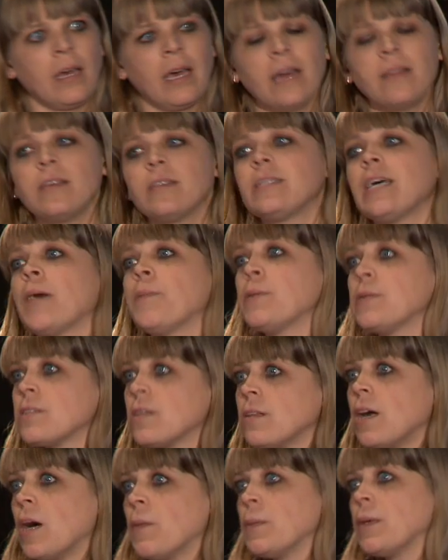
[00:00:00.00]
And this happens a
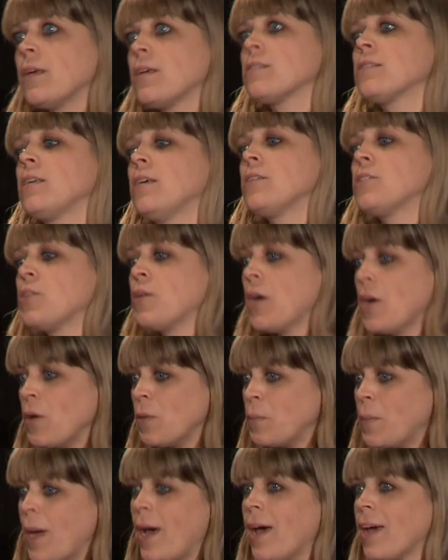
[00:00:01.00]
lot because kids are
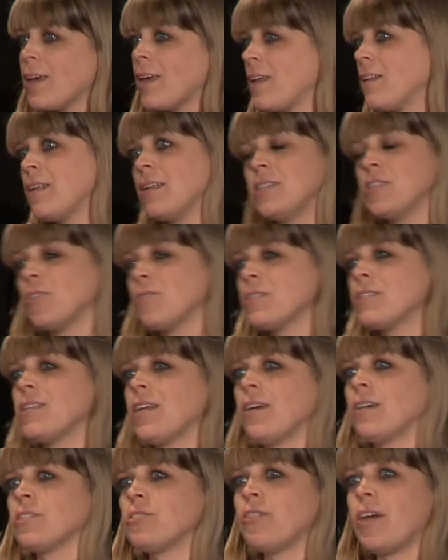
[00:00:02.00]
held back and don't
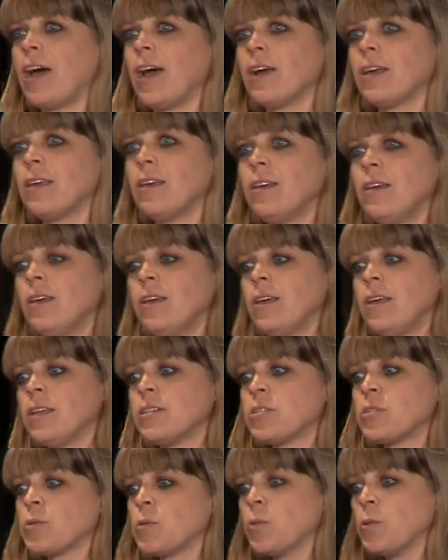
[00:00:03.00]
stay on track
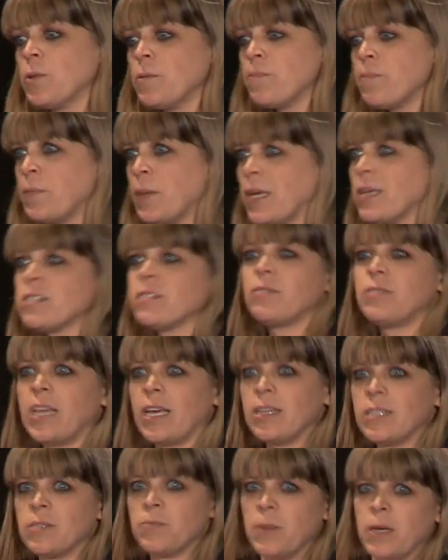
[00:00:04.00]
in school because of
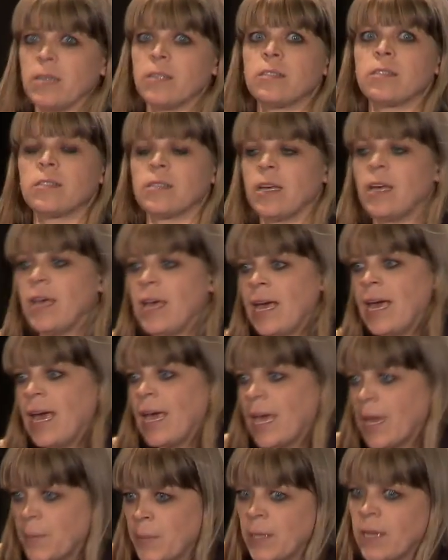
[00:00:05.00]
days missed
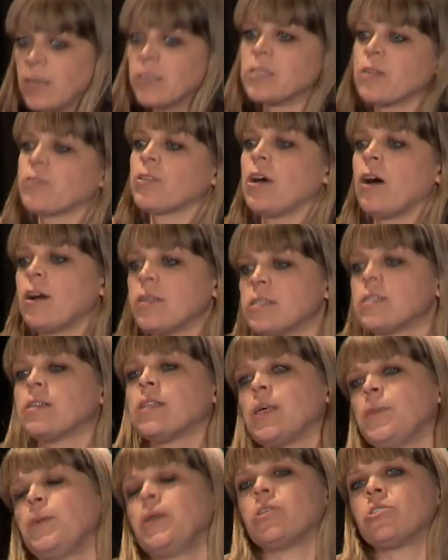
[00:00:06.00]
and because of
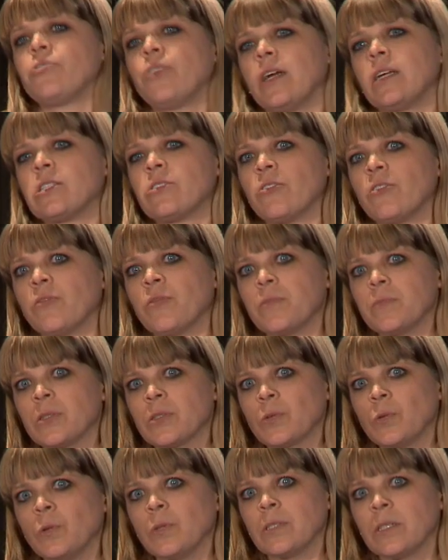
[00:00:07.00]
constantly being transferred from
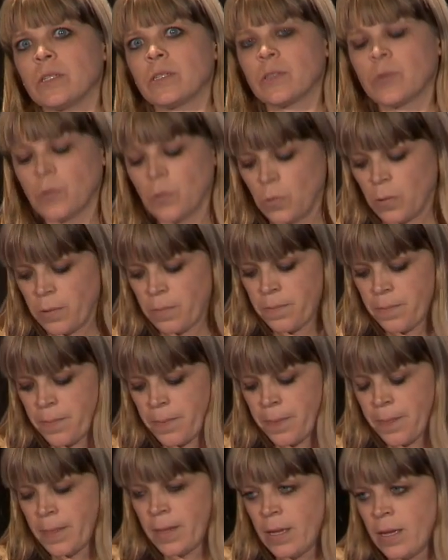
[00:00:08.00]
school to school.
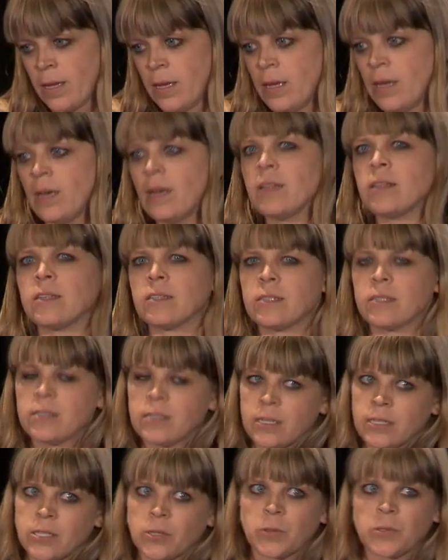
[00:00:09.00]
This
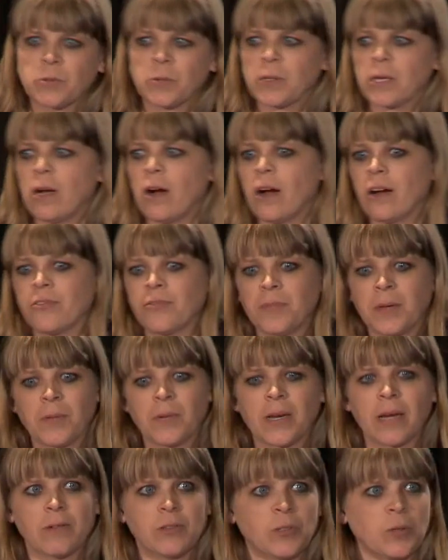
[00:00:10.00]
statistic was really hard for me
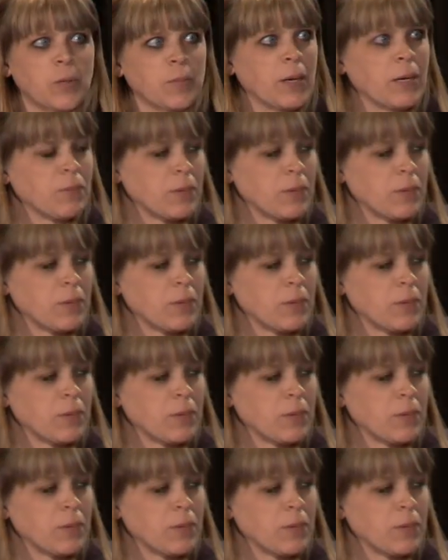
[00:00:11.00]
when I was doing my